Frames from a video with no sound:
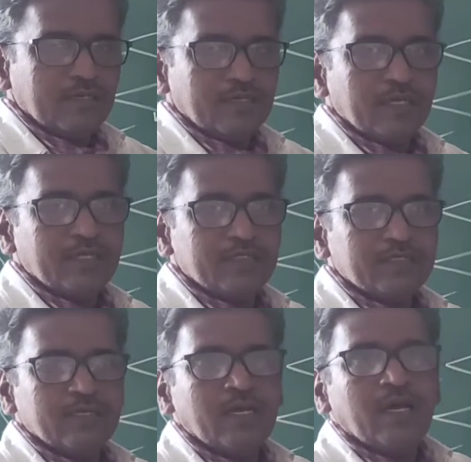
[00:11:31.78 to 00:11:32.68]

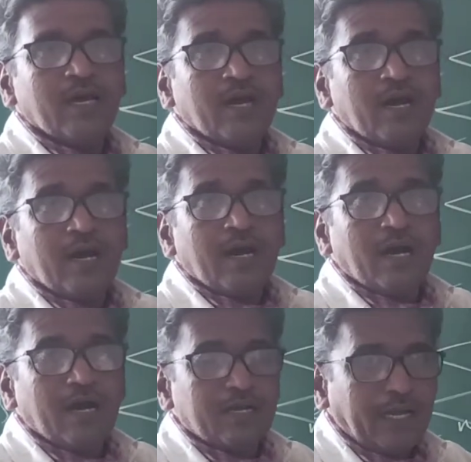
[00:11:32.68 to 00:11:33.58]
is
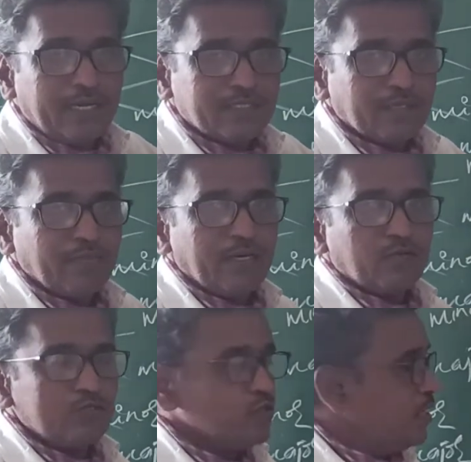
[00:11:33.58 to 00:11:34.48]
a line
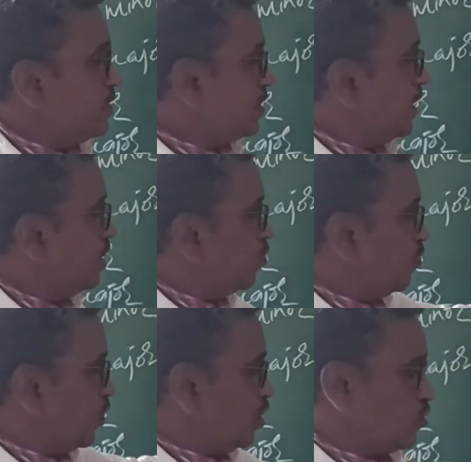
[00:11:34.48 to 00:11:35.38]
segment which joins the end 2
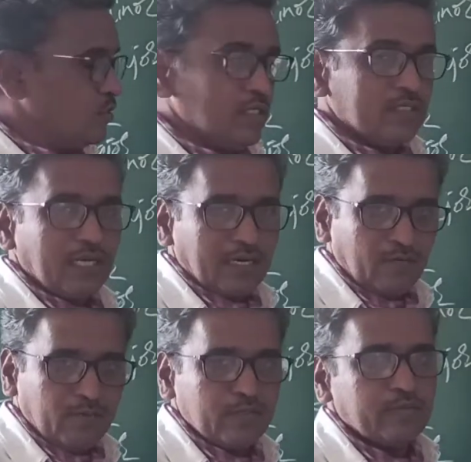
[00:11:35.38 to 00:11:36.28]
points of the
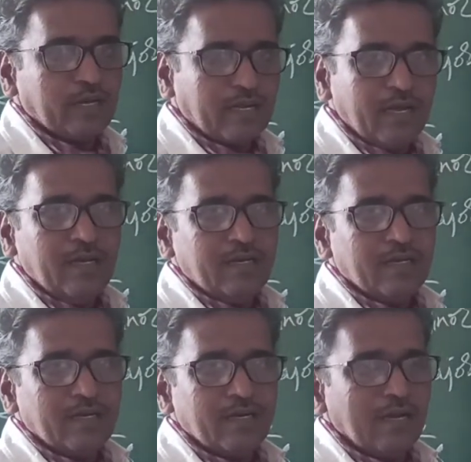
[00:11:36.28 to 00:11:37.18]
circumference circle.
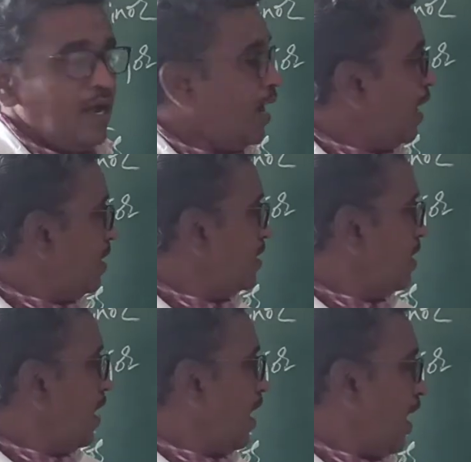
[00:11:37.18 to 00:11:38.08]

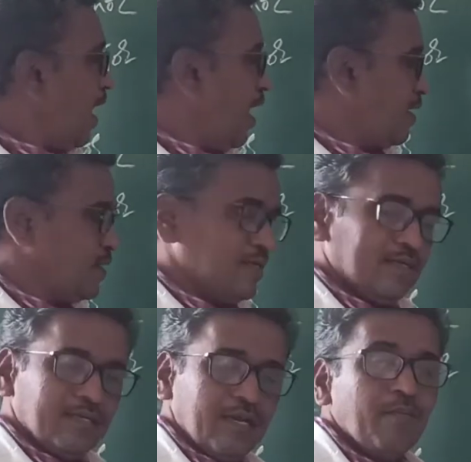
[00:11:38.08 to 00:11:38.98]
And
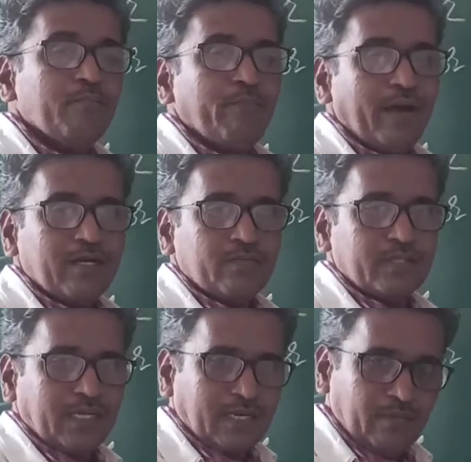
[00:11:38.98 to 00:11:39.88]
arc, part of the
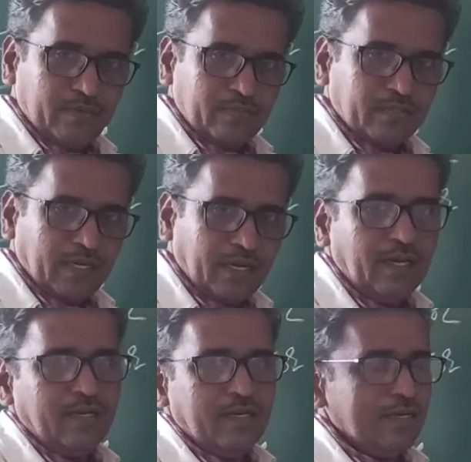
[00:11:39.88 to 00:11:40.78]
circumference circle.
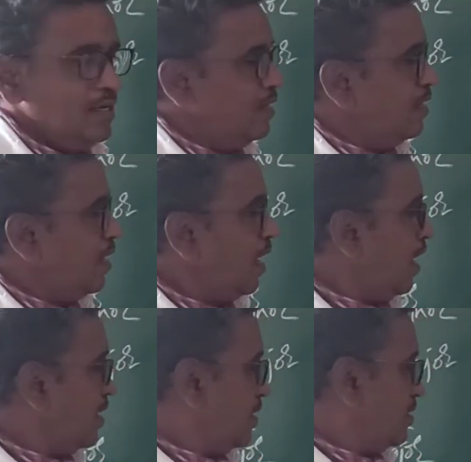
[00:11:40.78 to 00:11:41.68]

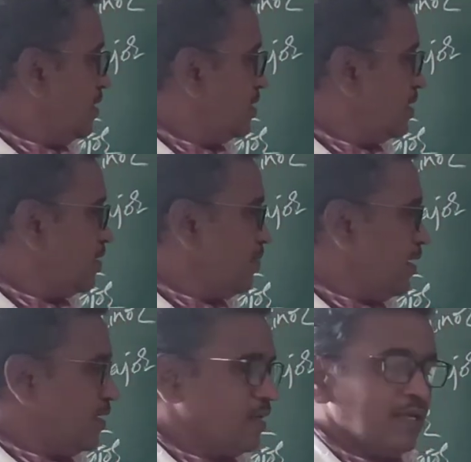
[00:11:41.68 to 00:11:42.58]
And segment,
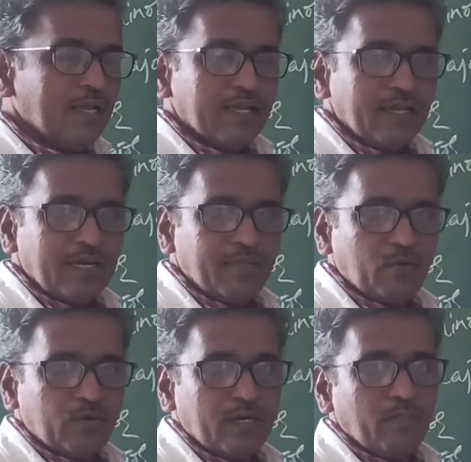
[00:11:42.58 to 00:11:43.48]
area
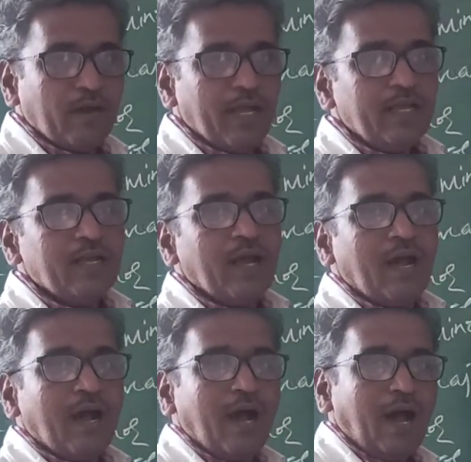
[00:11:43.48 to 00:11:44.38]
bounded by
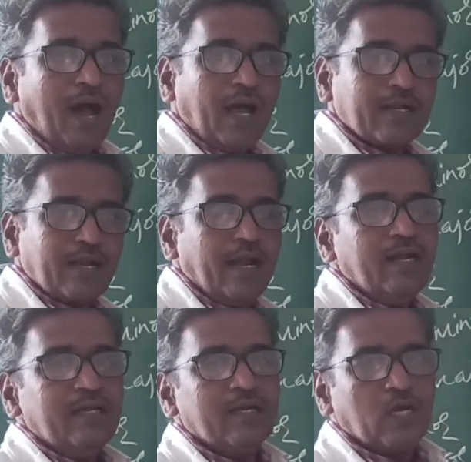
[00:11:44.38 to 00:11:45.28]
arc and
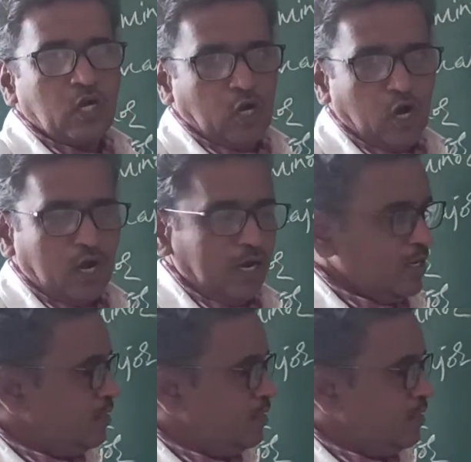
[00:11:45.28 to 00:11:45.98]
chord.